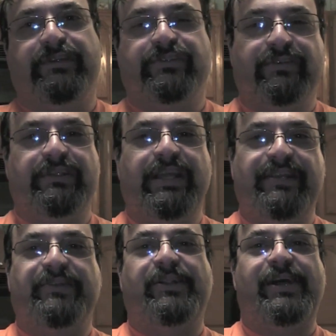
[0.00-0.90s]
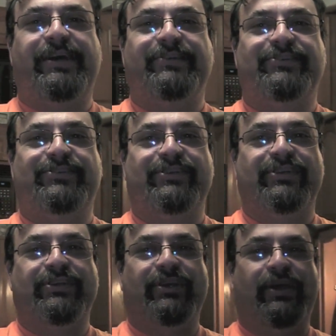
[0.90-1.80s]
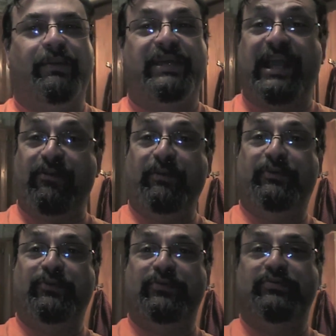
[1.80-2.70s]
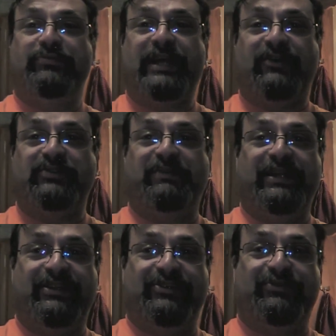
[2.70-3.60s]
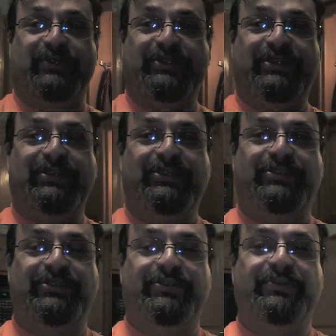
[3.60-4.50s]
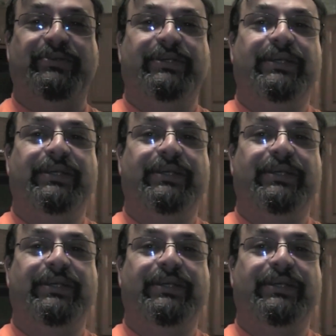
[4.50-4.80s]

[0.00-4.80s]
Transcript: So the eight o'clocks, um, Caribou house blend is really good too,